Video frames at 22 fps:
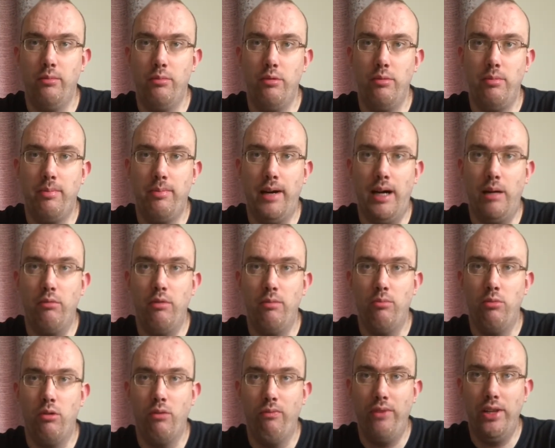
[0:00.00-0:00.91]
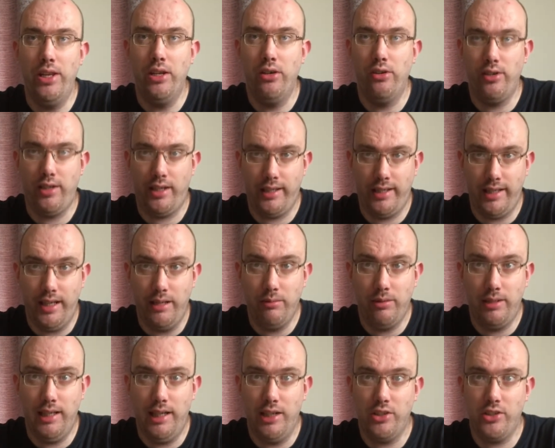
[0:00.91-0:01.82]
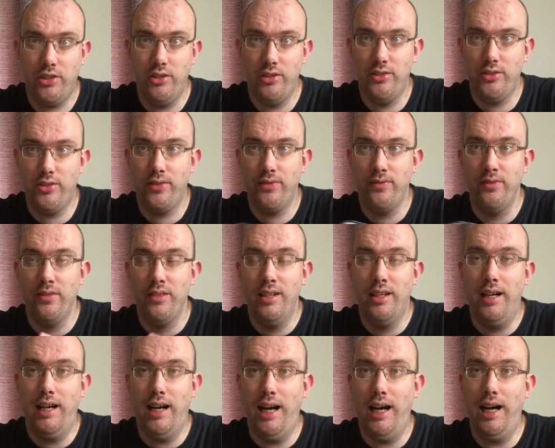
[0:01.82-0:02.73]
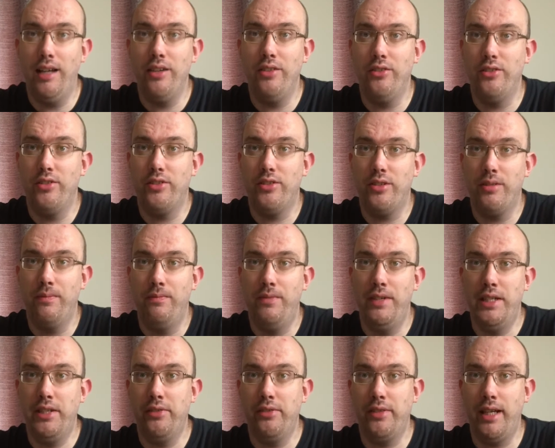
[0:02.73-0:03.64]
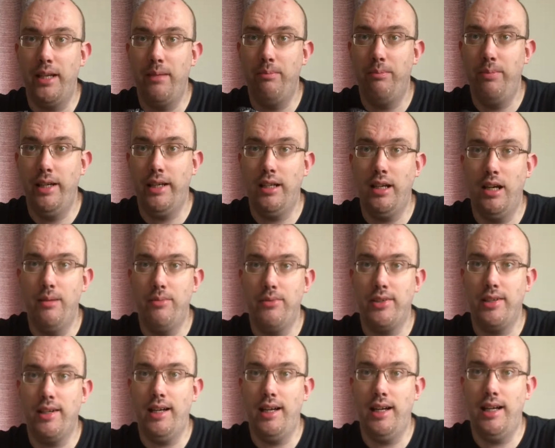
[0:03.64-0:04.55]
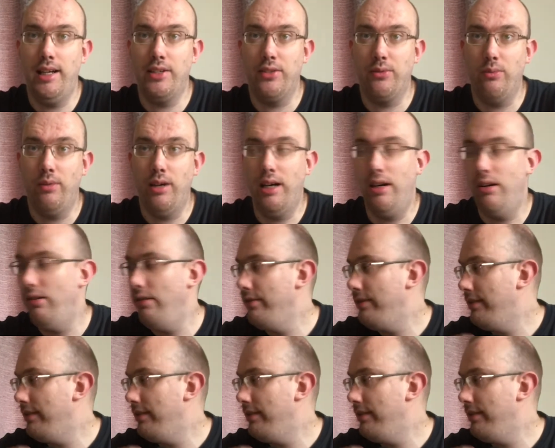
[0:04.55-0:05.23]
We're back with more video game collections and some video game pickups as well.